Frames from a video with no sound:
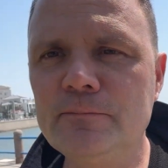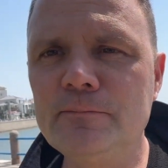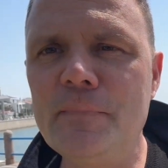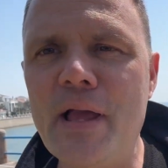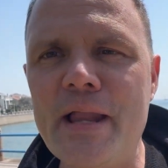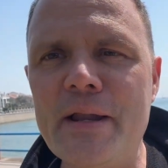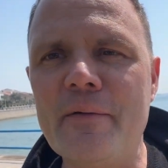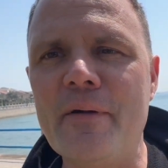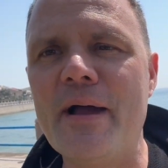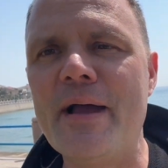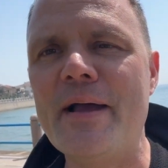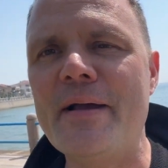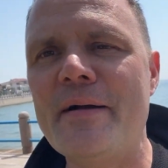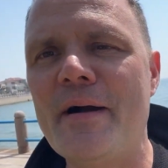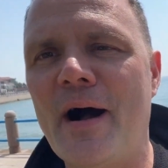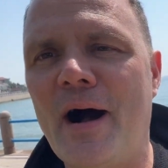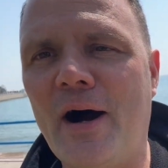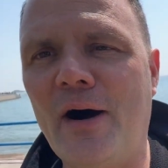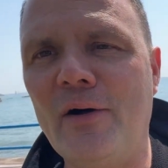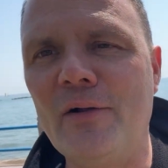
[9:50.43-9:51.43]
Anyway,
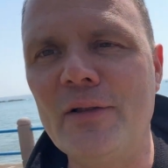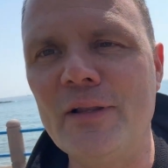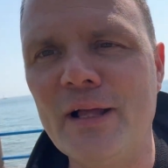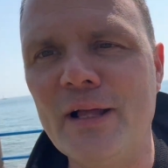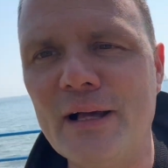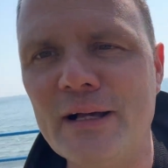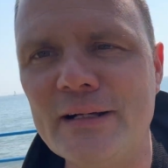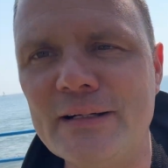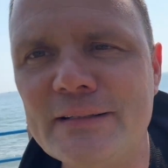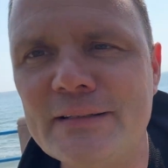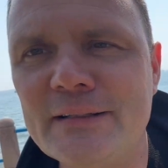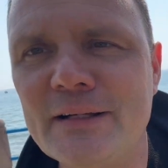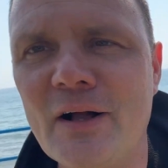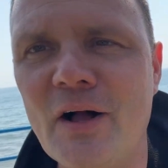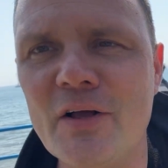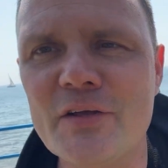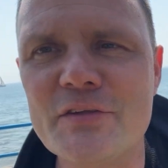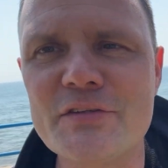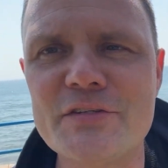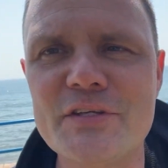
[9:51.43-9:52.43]

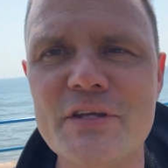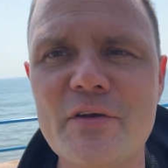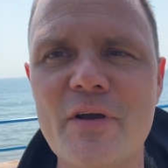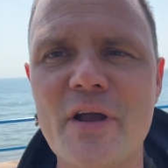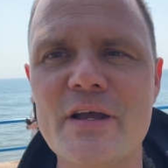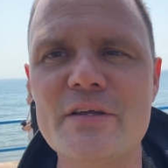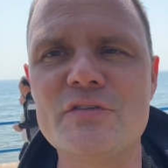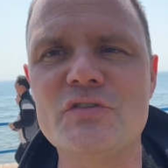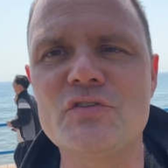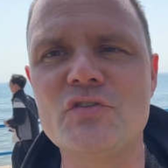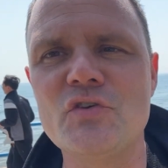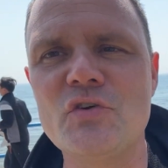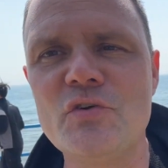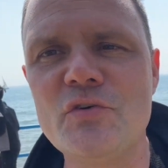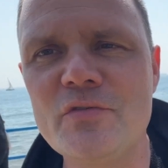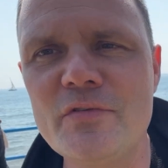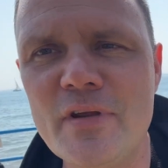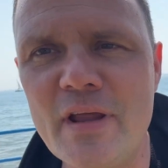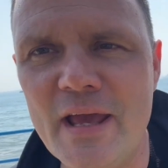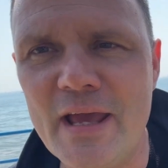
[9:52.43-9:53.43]
I'll see you guys
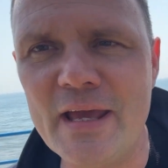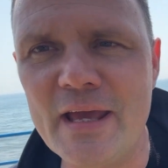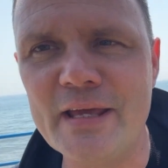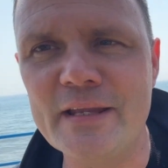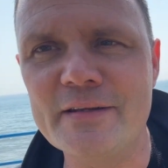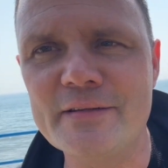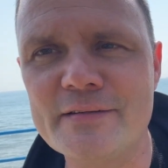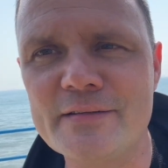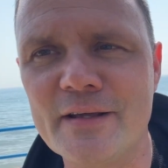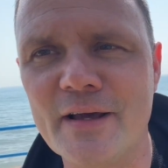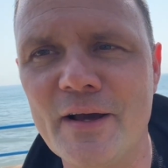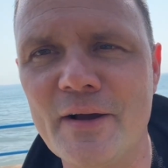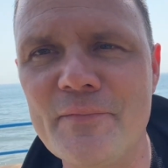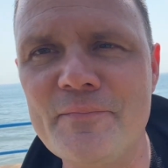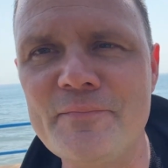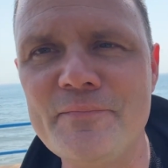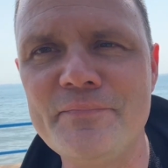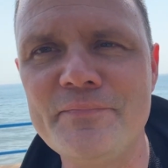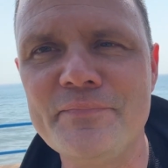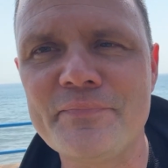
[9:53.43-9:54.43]
soon,
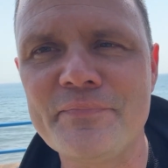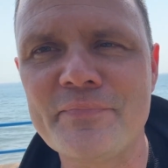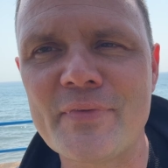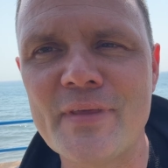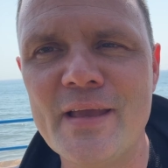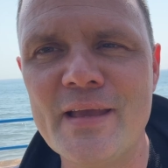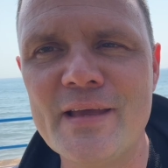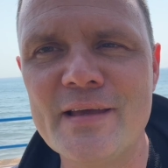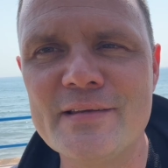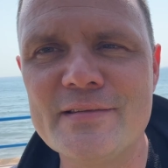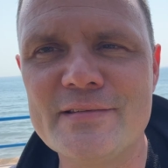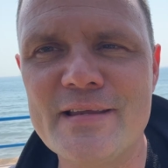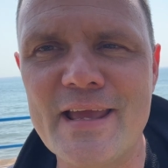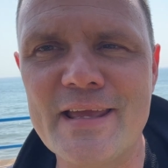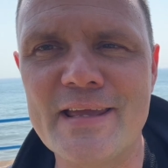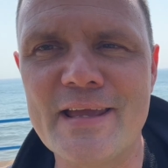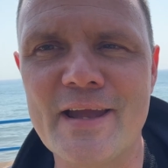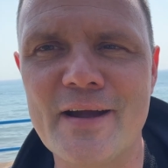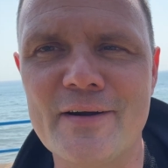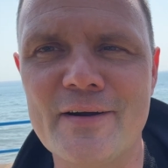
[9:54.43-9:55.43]
and take
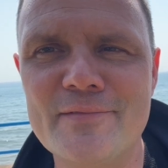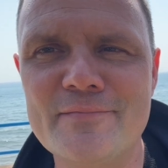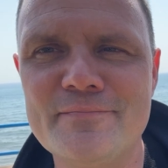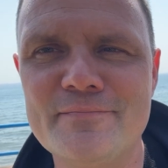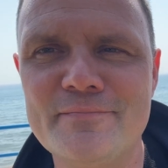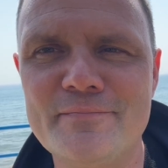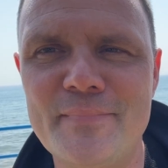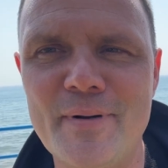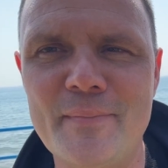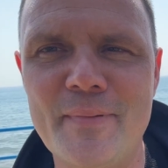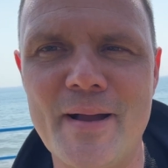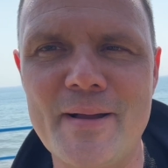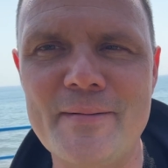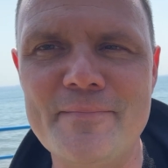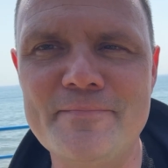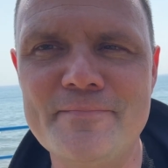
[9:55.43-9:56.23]
care. Bye-bye.